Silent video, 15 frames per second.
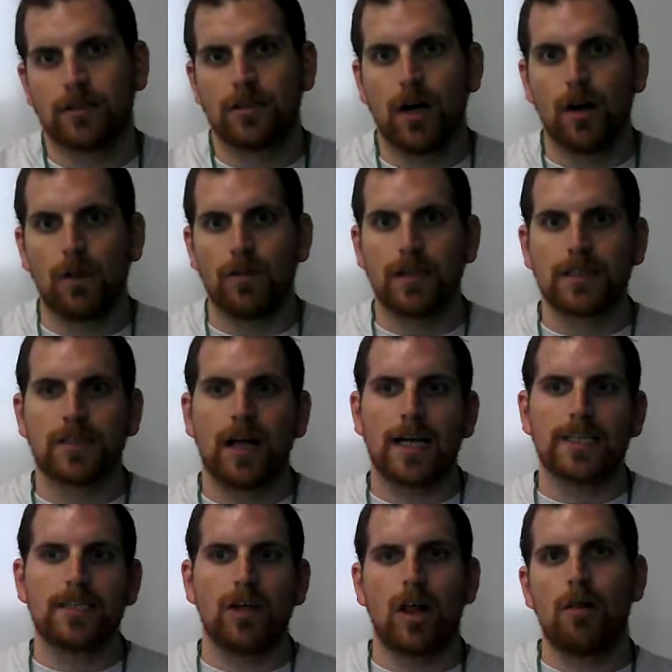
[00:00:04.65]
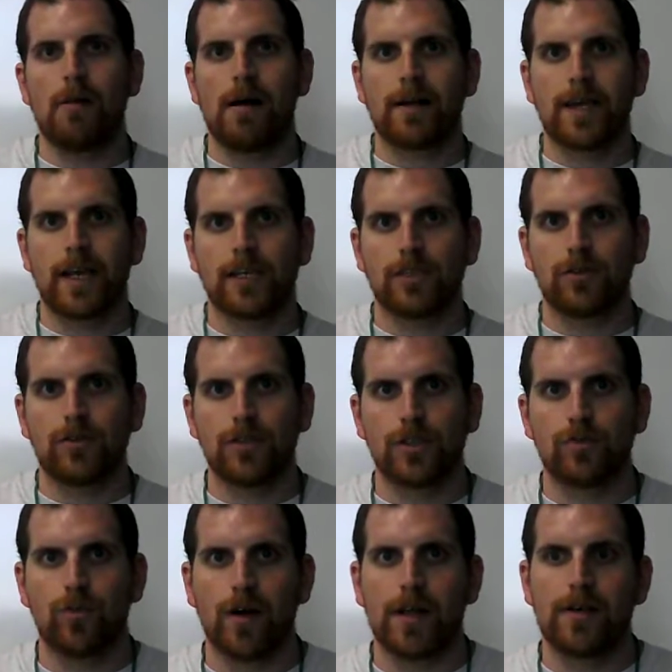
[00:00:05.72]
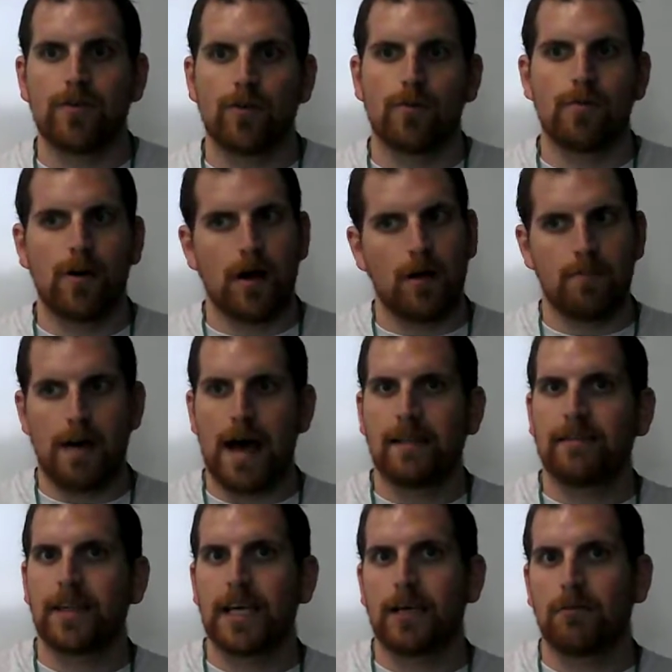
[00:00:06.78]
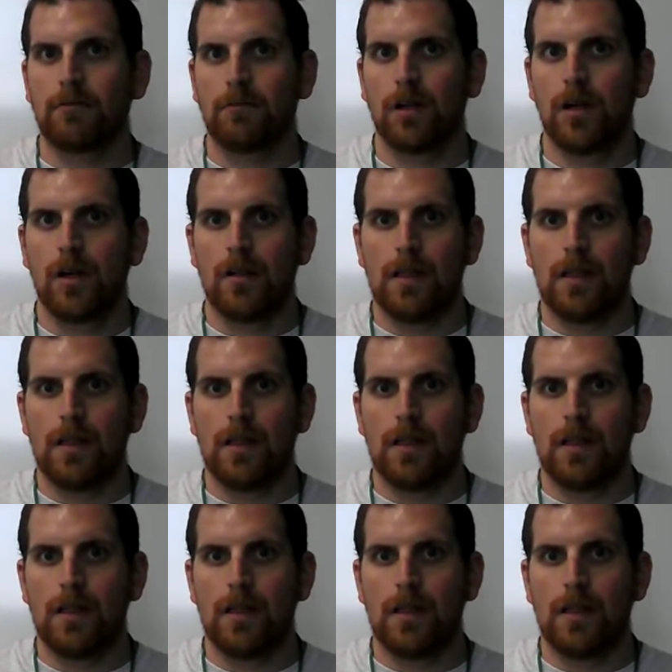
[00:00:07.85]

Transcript: So this class is all about getting students ready for a math team